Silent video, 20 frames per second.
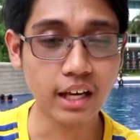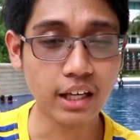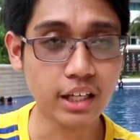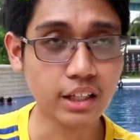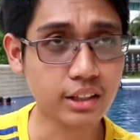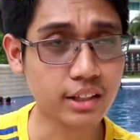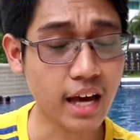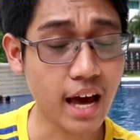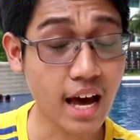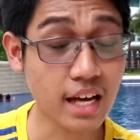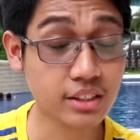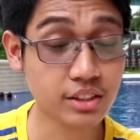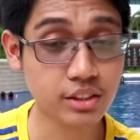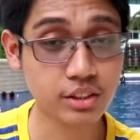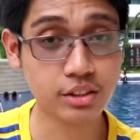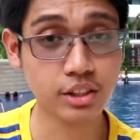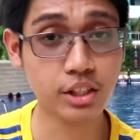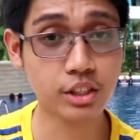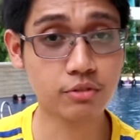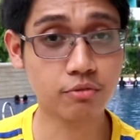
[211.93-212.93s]
It has,
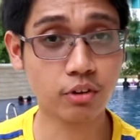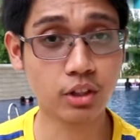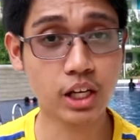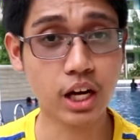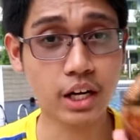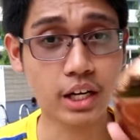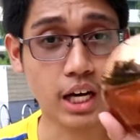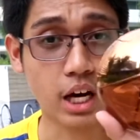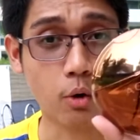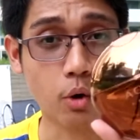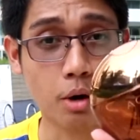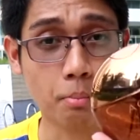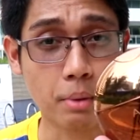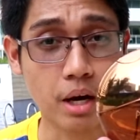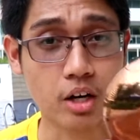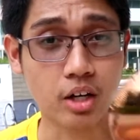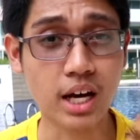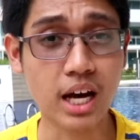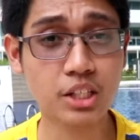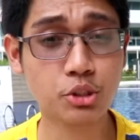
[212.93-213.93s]
this Bvlgari Aqva
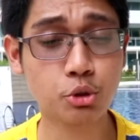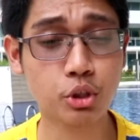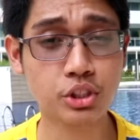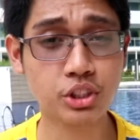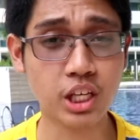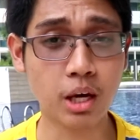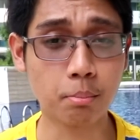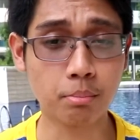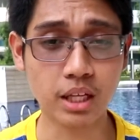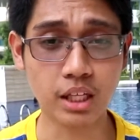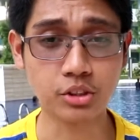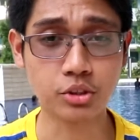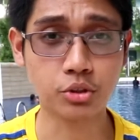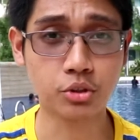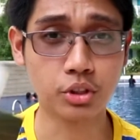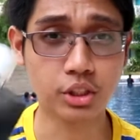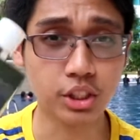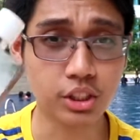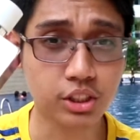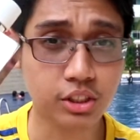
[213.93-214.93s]
Amara has resemblance
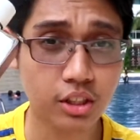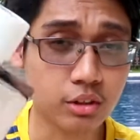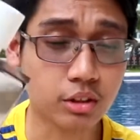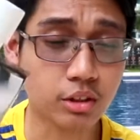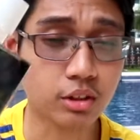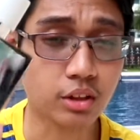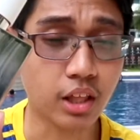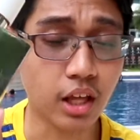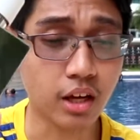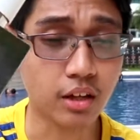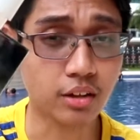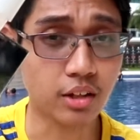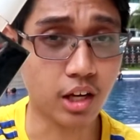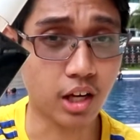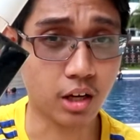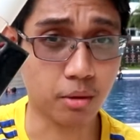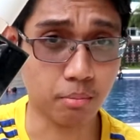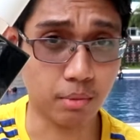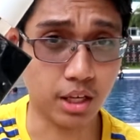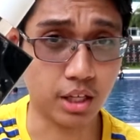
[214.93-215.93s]
to this Terre
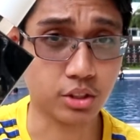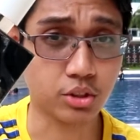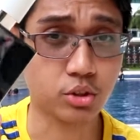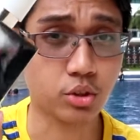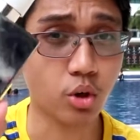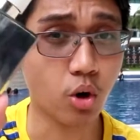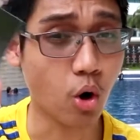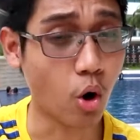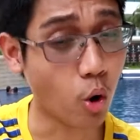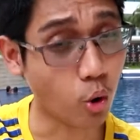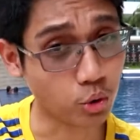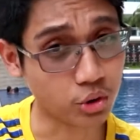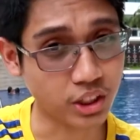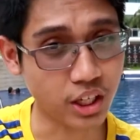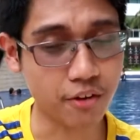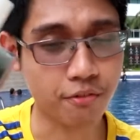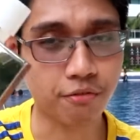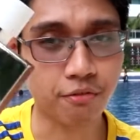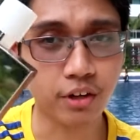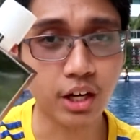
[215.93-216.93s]
de MS Eau
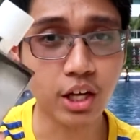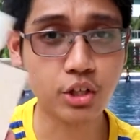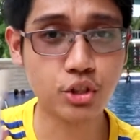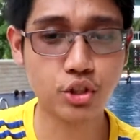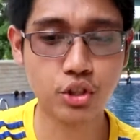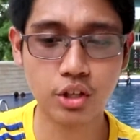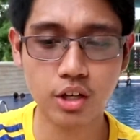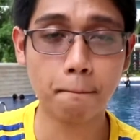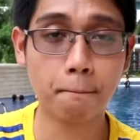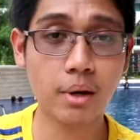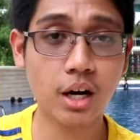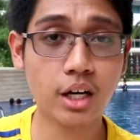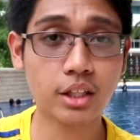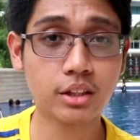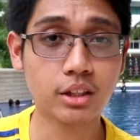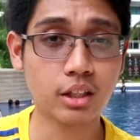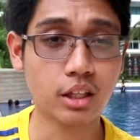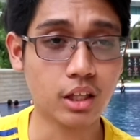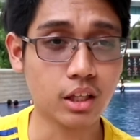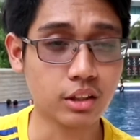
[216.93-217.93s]
Très Fresh, but
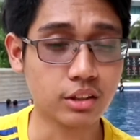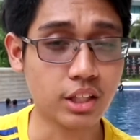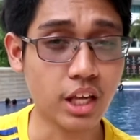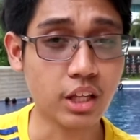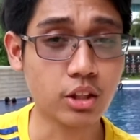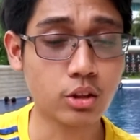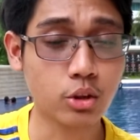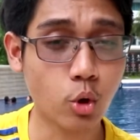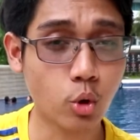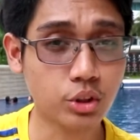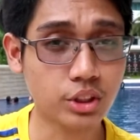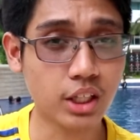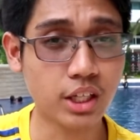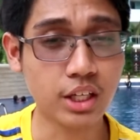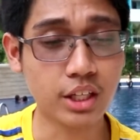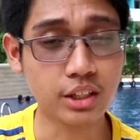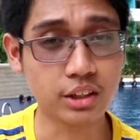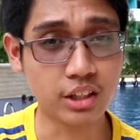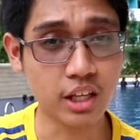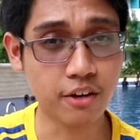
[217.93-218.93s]
they
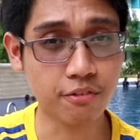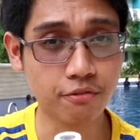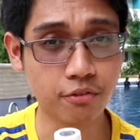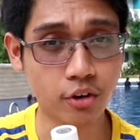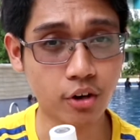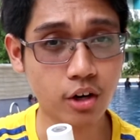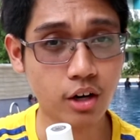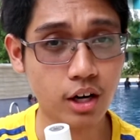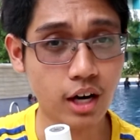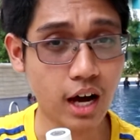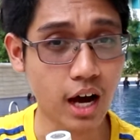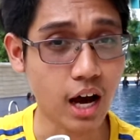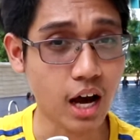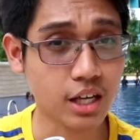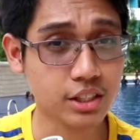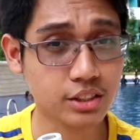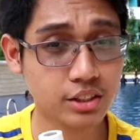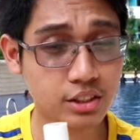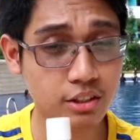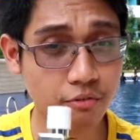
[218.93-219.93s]
totally differ
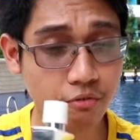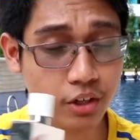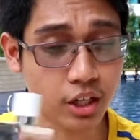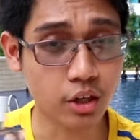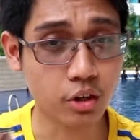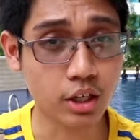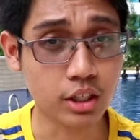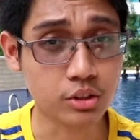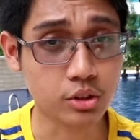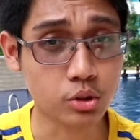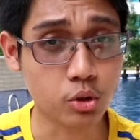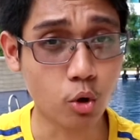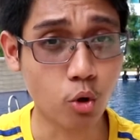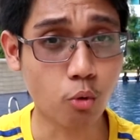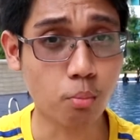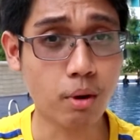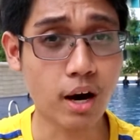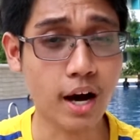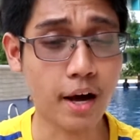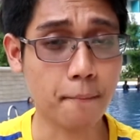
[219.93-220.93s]
as the fragrance go
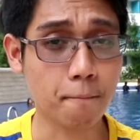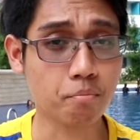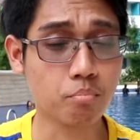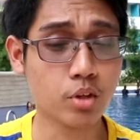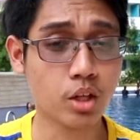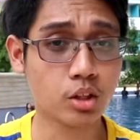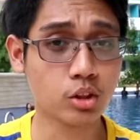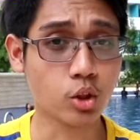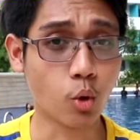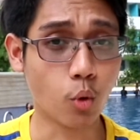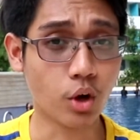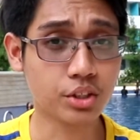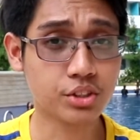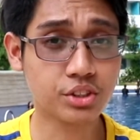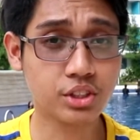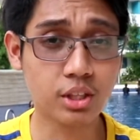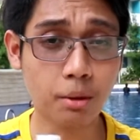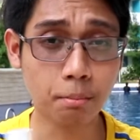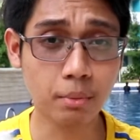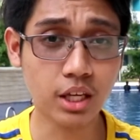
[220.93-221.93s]
by.
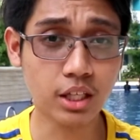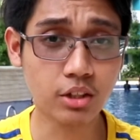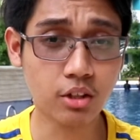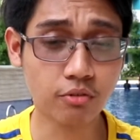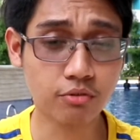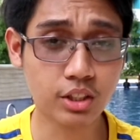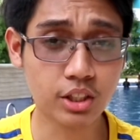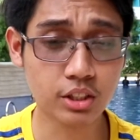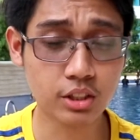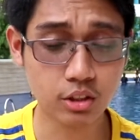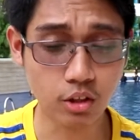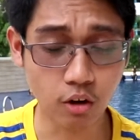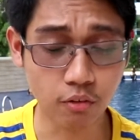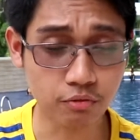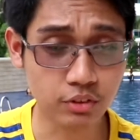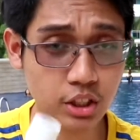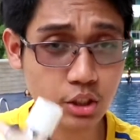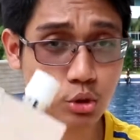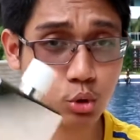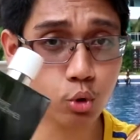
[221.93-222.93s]
Towards the mid of
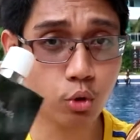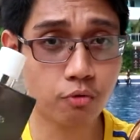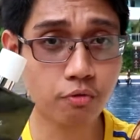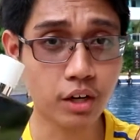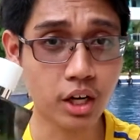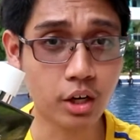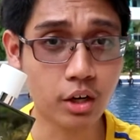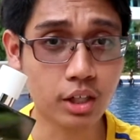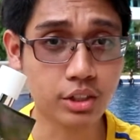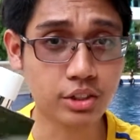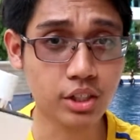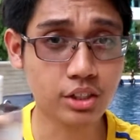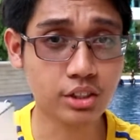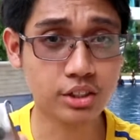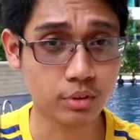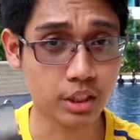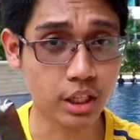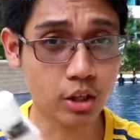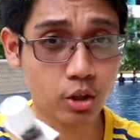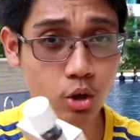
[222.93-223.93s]
these two fragrances,
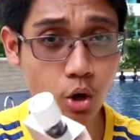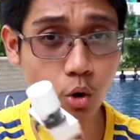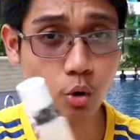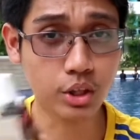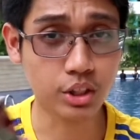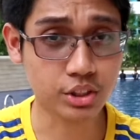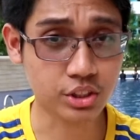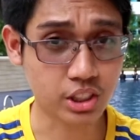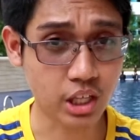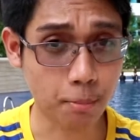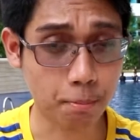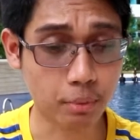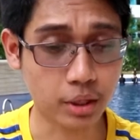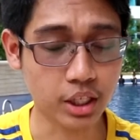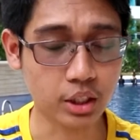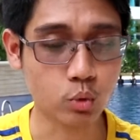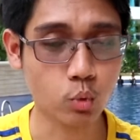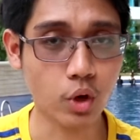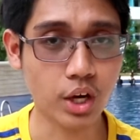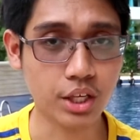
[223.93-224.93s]
they go in
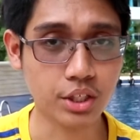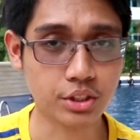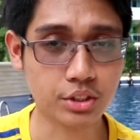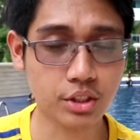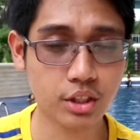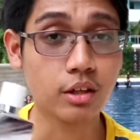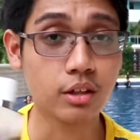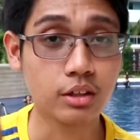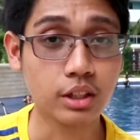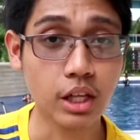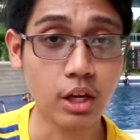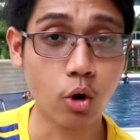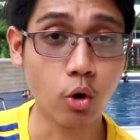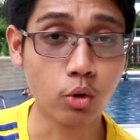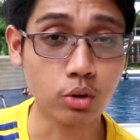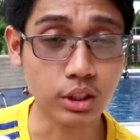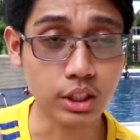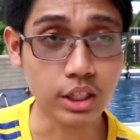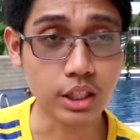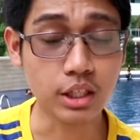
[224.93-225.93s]
separate ways. They
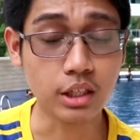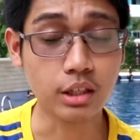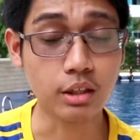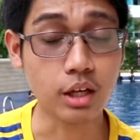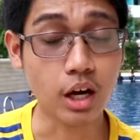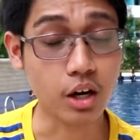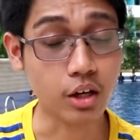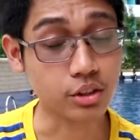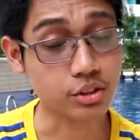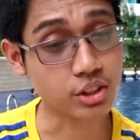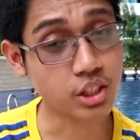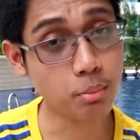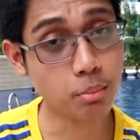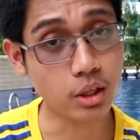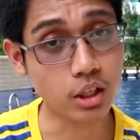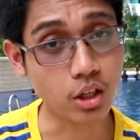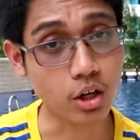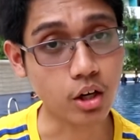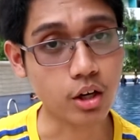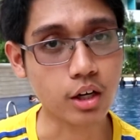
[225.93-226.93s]
only are
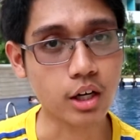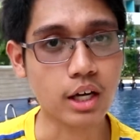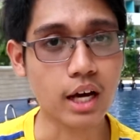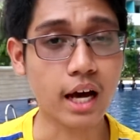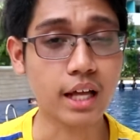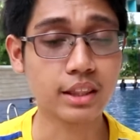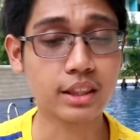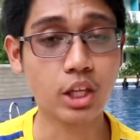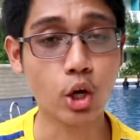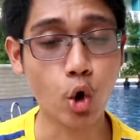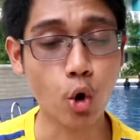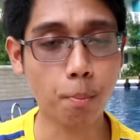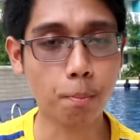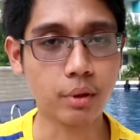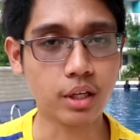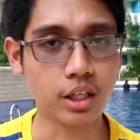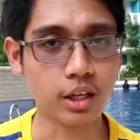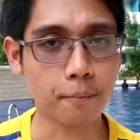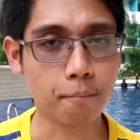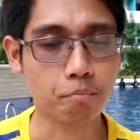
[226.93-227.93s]
similar at the
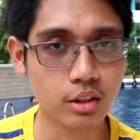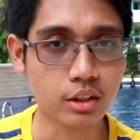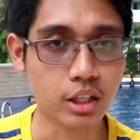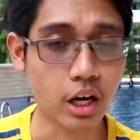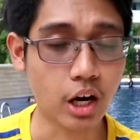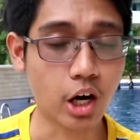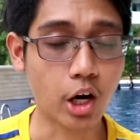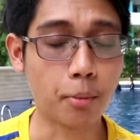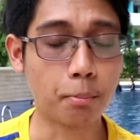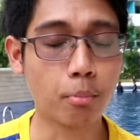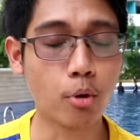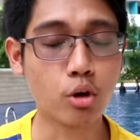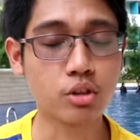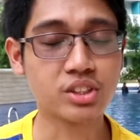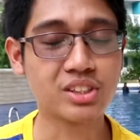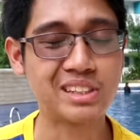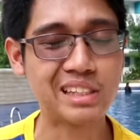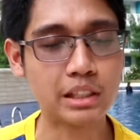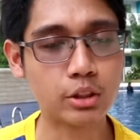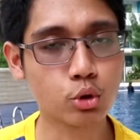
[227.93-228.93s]
opening. They are both
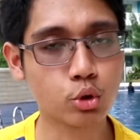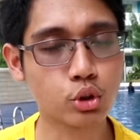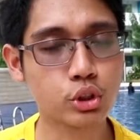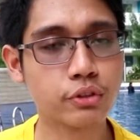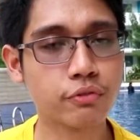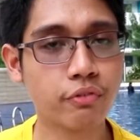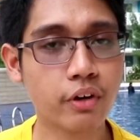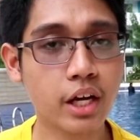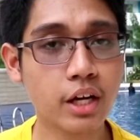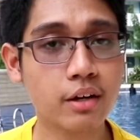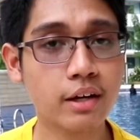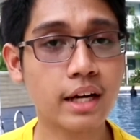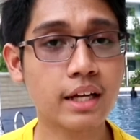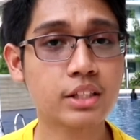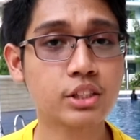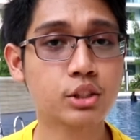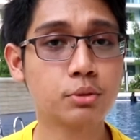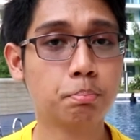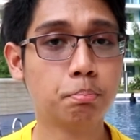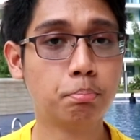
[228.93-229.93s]
citrus
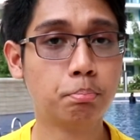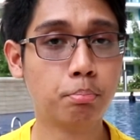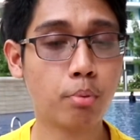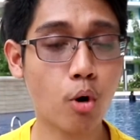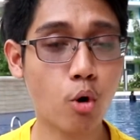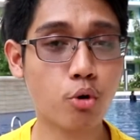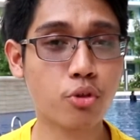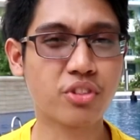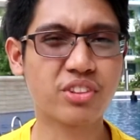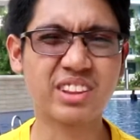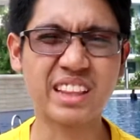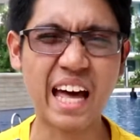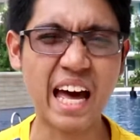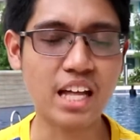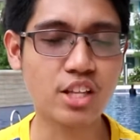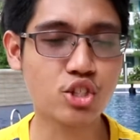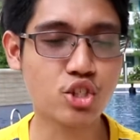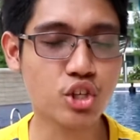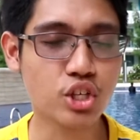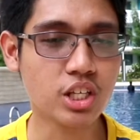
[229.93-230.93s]
fragrance, both
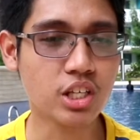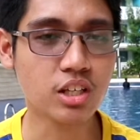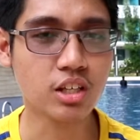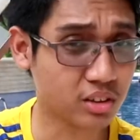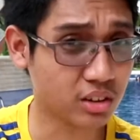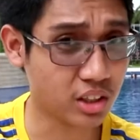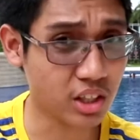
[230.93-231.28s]
tangy.